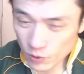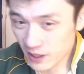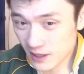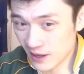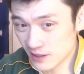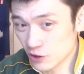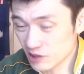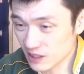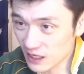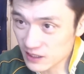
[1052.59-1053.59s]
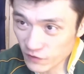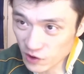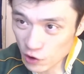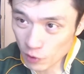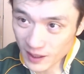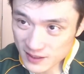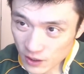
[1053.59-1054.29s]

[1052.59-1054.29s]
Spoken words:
but he has not selected for the All Blacks